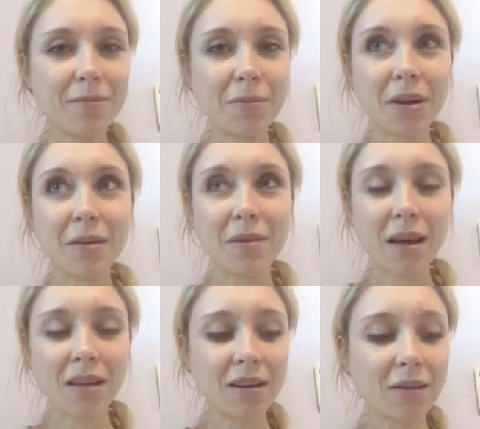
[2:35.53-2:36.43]
But
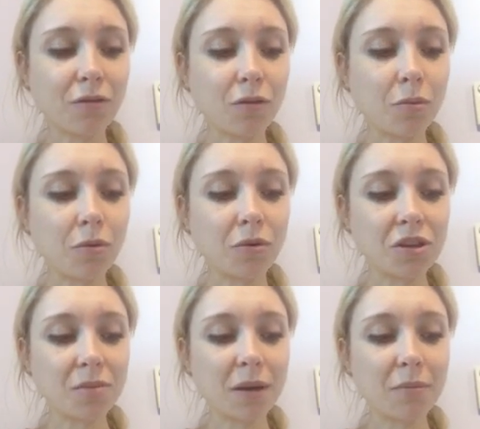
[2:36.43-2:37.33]
I think a full
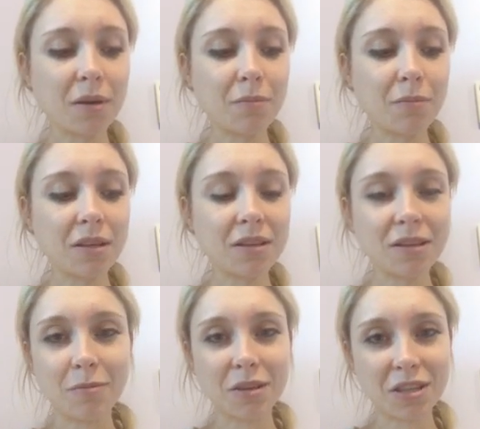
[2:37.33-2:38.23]
portion might be a bit
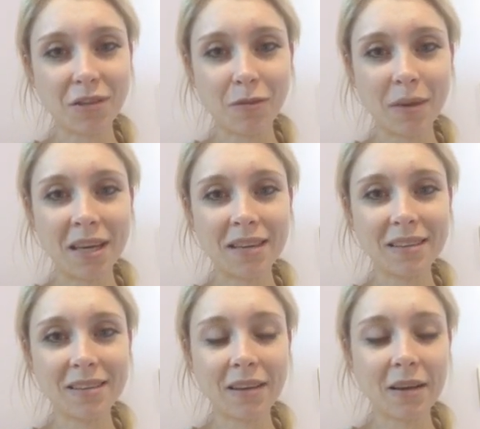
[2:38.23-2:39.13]
too much for me,
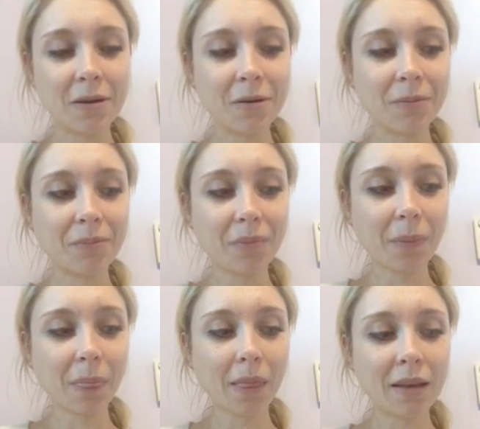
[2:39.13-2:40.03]
so
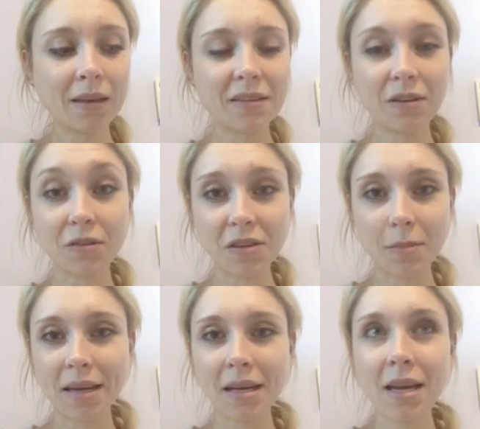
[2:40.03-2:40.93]
it's not so
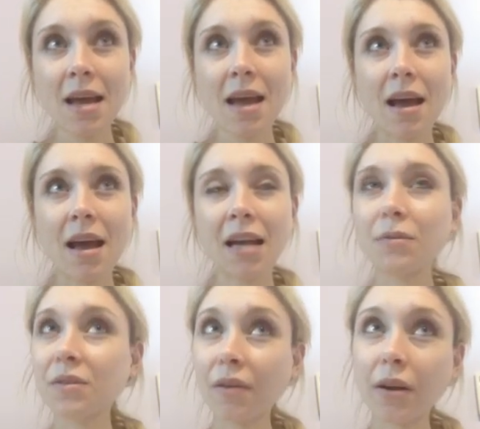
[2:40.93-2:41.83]
bad. And
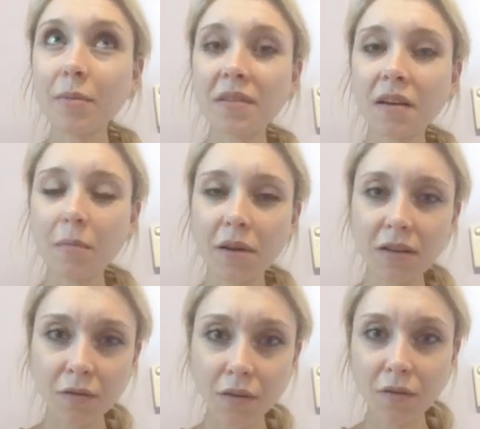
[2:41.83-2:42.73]
it was very bizarre
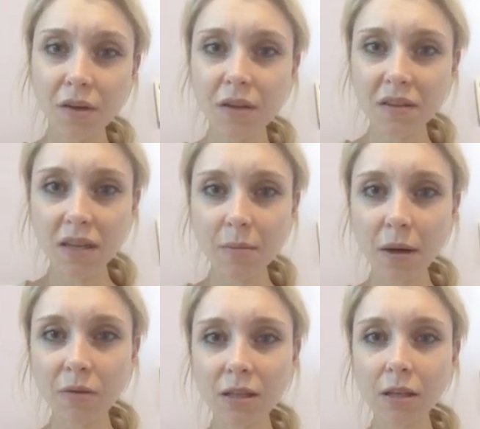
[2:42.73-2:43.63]
because for the first time
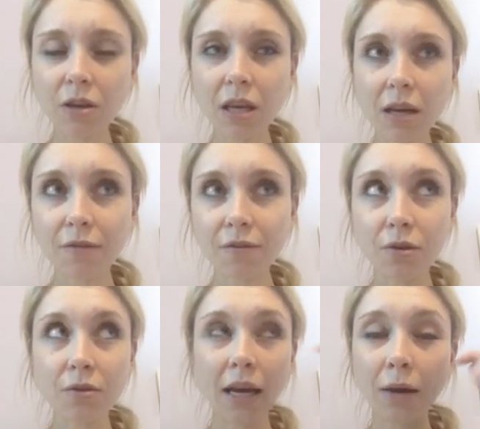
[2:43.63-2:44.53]
I was looking at
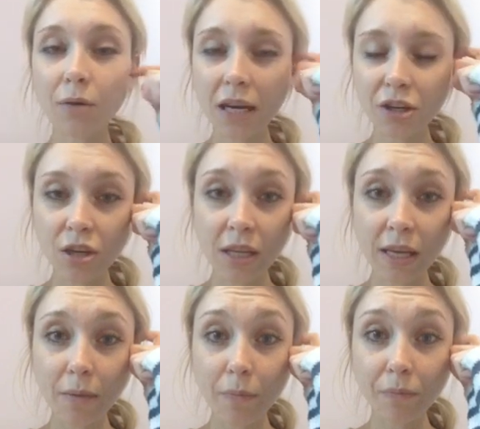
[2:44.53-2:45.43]
food that I would
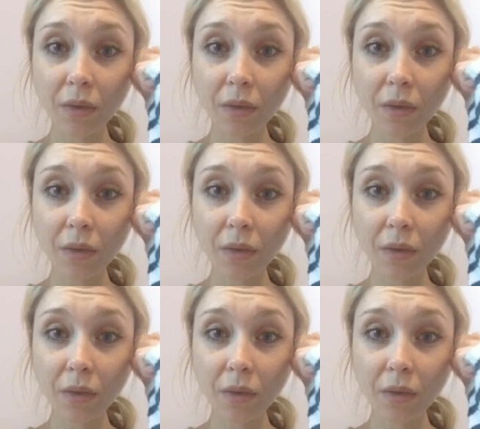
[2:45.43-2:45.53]
actually